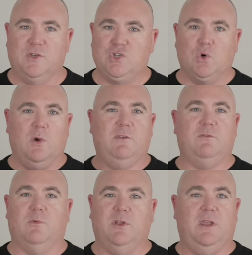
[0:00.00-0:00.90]
The
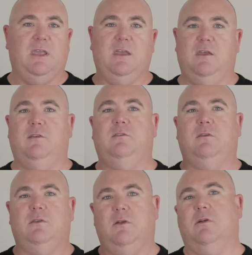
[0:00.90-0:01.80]
choice really is
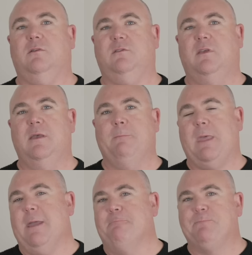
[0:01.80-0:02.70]
yours. Hey,